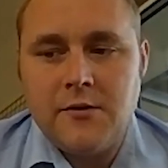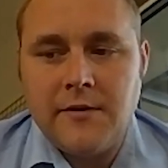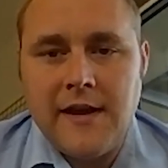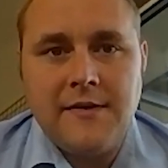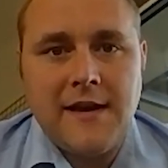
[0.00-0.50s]

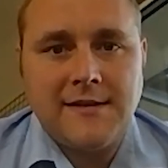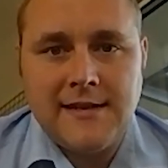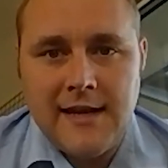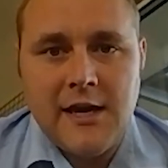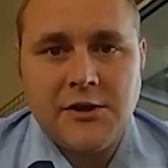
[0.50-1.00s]
create that
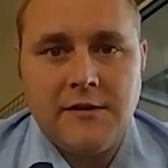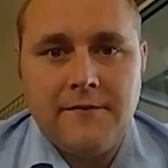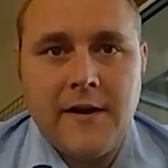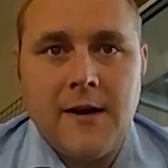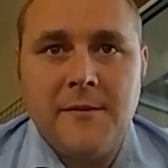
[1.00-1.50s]
station
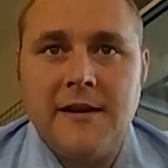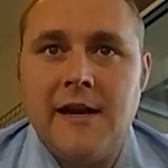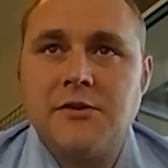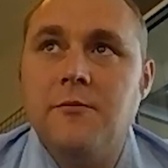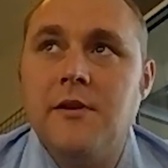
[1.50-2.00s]
environment
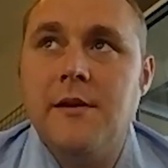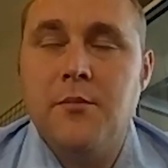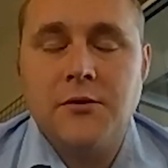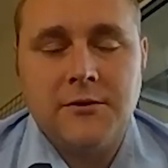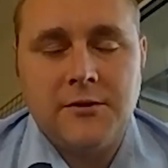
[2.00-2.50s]
and actually really
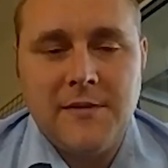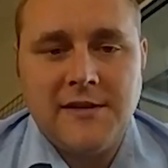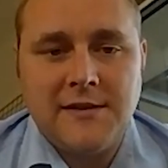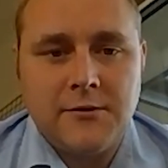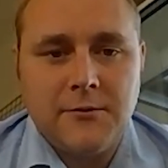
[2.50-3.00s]
boost our
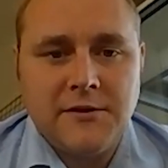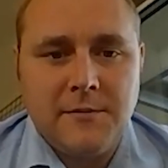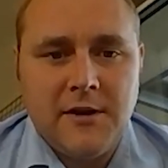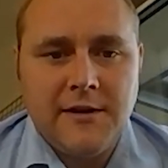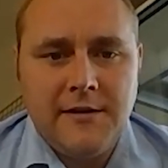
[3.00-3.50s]
domestic
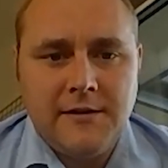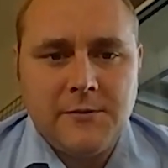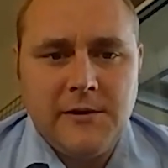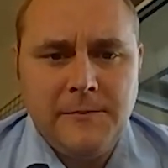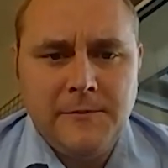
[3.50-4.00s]
tourism
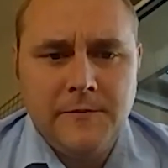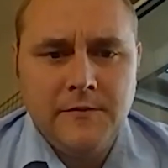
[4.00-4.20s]
market as well?